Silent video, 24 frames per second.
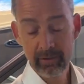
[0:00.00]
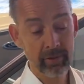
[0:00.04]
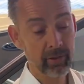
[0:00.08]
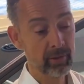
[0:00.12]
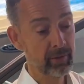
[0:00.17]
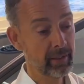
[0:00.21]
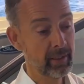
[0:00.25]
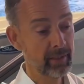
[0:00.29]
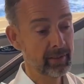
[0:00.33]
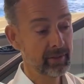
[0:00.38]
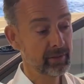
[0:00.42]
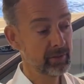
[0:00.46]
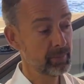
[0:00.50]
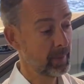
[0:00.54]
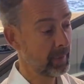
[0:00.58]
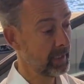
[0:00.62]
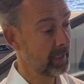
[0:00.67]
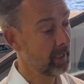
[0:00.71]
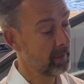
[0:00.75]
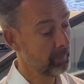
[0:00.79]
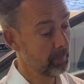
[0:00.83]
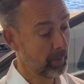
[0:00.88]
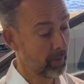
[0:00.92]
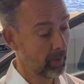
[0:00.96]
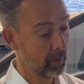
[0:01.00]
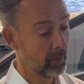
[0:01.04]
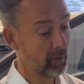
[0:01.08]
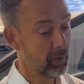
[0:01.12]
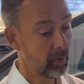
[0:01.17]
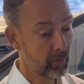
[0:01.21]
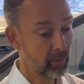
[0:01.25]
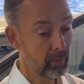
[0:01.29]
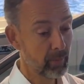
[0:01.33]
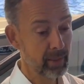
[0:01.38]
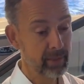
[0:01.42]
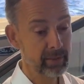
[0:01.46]
So that is why I'm
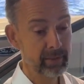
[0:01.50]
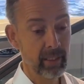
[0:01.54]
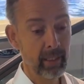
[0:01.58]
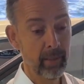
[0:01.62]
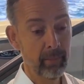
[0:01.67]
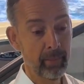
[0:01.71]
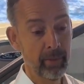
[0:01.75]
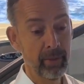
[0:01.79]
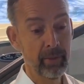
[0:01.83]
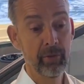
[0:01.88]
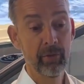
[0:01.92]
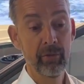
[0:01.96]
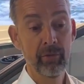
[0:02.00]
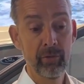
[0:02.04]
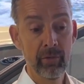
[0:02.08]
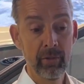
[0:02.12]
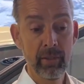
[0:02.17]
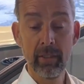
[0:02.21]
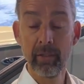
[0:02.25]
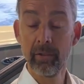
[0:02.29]
always happy to see